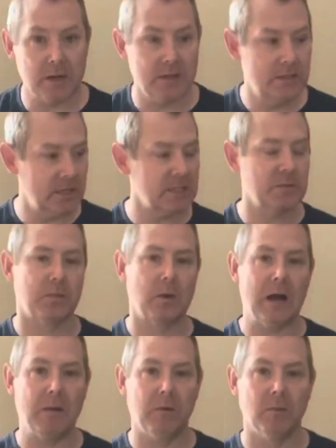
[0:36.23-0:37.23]
a disc
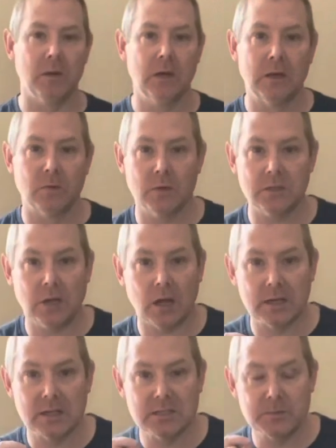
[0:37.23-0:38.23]
problem, we're
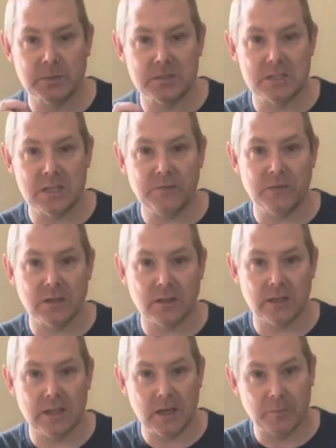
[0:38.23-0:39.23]
talking
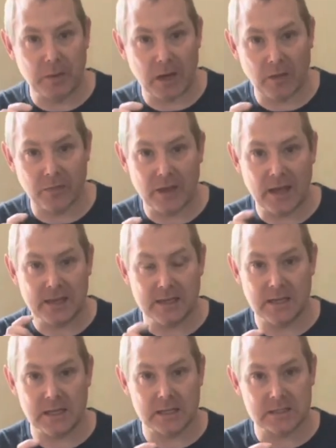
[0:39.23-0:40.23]
specifically about that
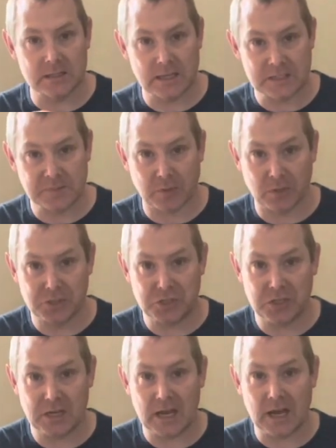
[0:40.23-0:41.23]
disc that's
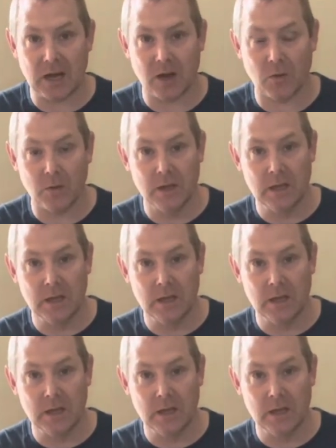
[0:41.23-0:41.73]
pushing out